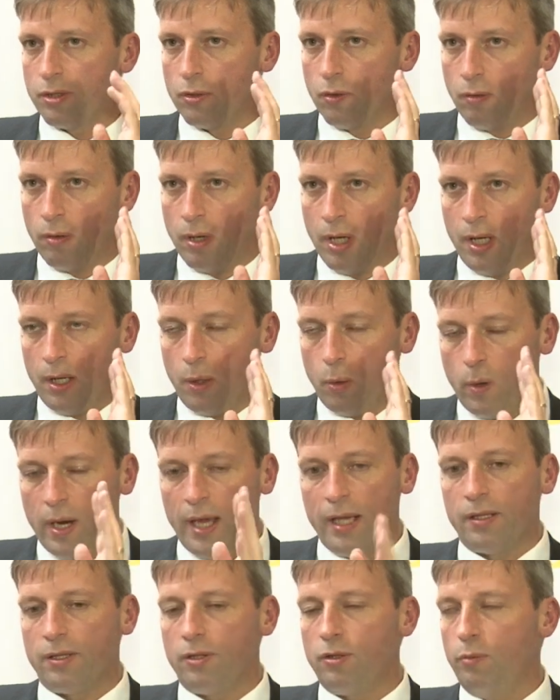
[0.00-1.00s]
So
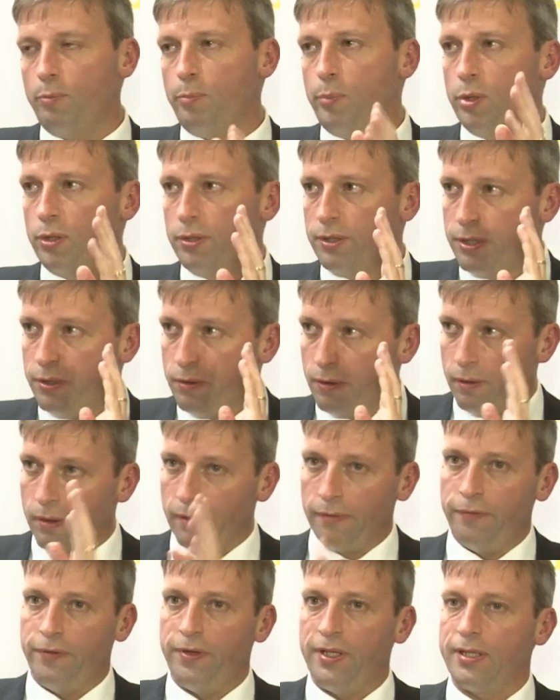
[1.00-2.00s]
where to put
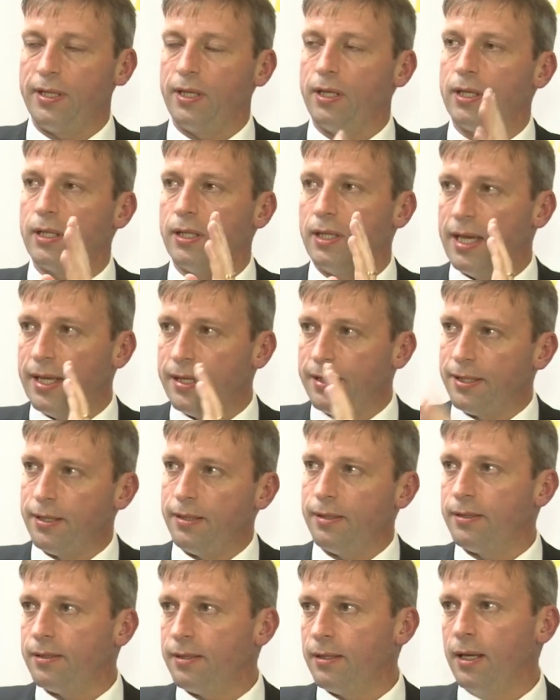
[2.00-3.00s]
your physical
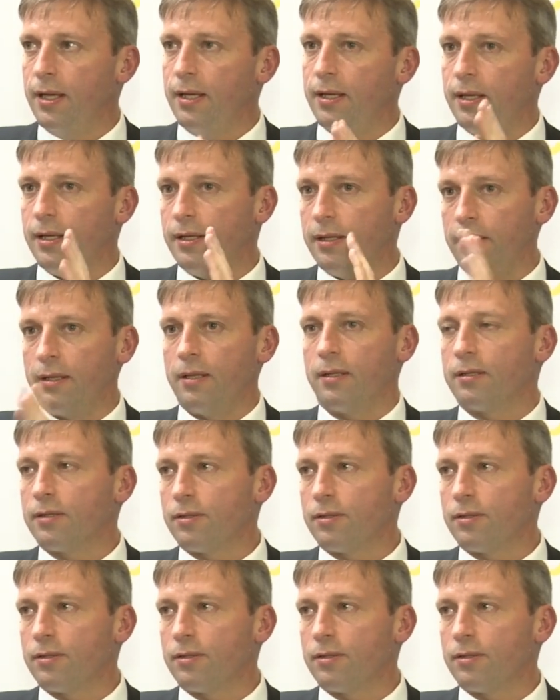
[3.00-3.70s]
assets in.